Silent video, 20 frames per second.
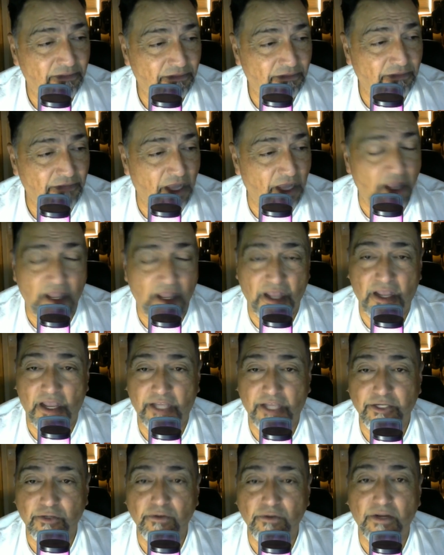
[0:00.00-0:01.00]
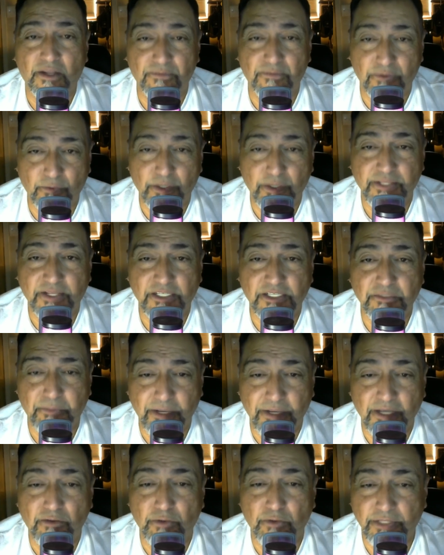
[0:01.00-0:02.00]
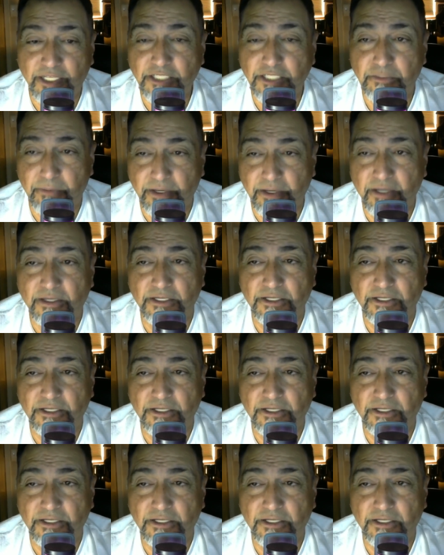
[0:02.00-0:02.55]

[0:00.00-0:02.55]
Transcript: I do love the way they speak when they speak.